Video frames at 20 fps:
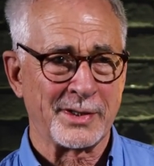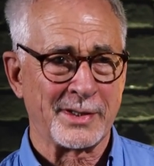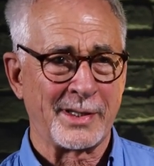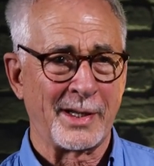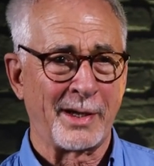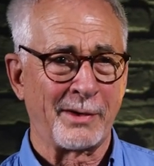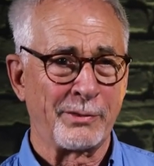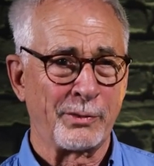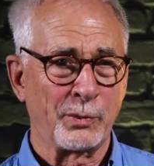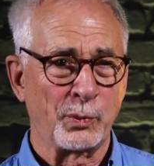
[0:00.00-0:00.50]

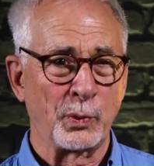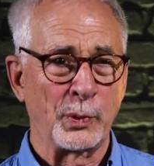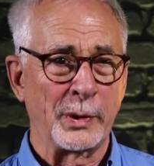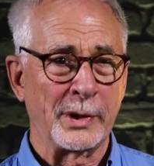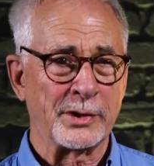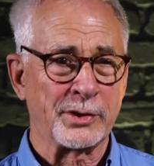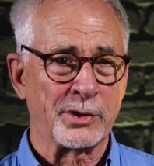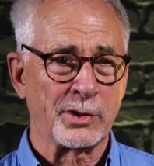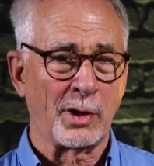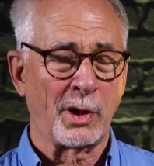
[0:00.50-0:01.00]
stuff
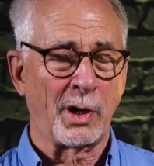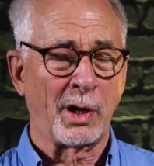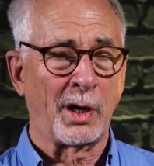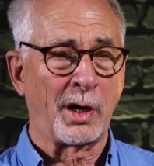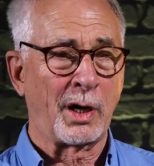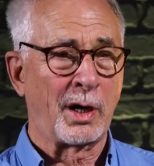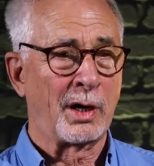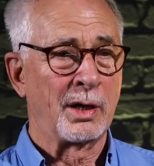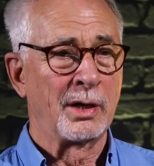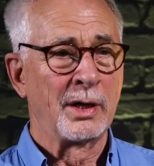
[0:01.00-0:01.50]
which
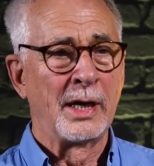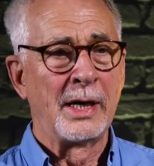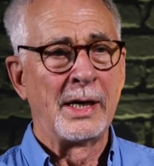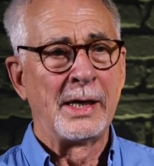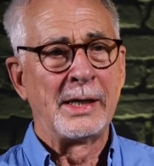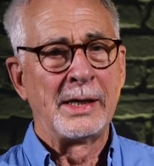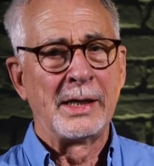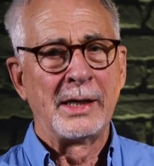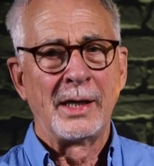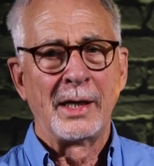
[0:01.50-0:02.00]
are
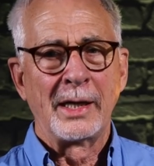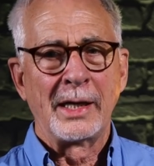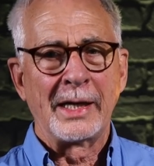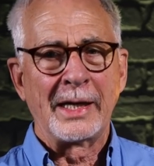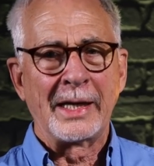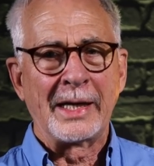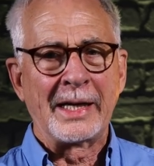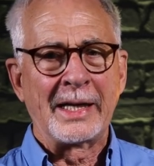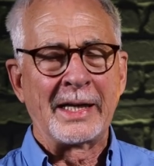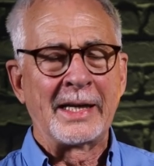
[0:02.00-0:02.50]

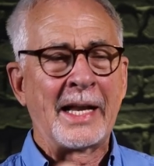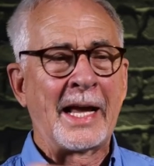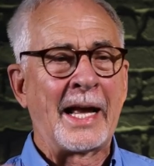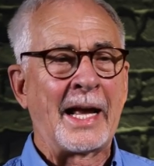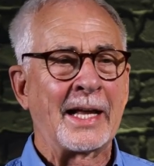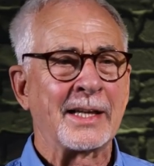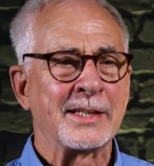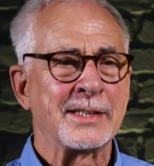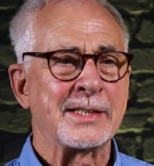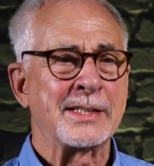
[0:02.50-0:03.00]

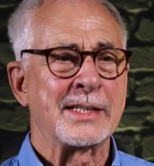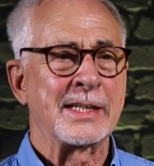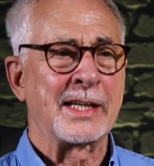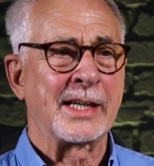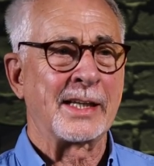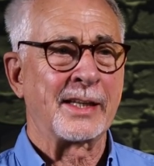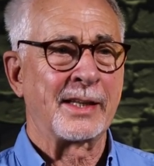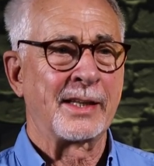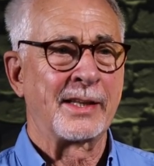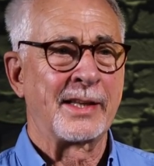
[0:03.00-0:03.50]

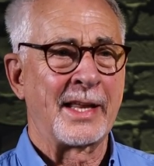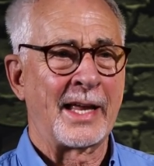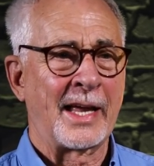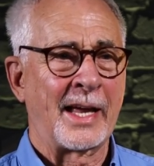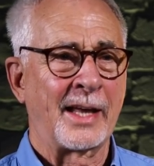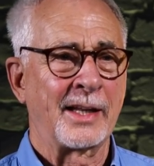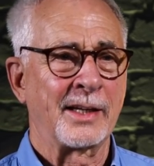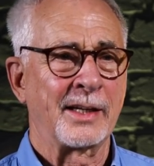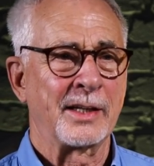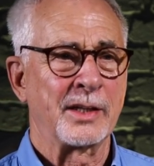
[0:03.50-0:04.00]
enhancing
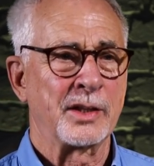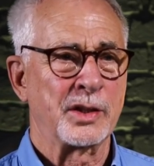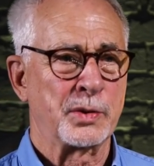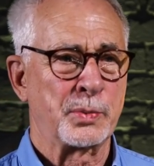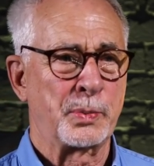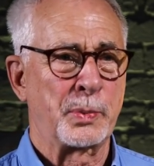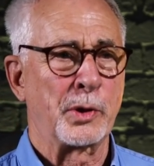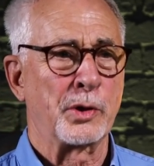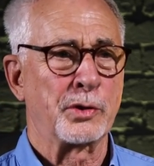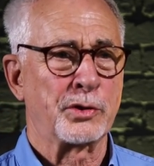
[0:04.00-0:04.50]
that
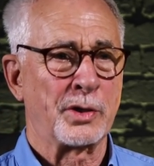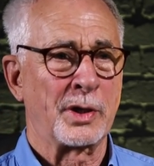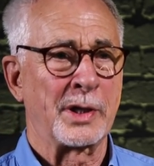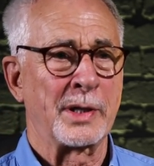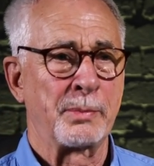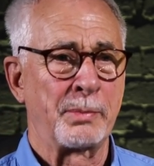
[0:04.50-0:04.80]
spiritually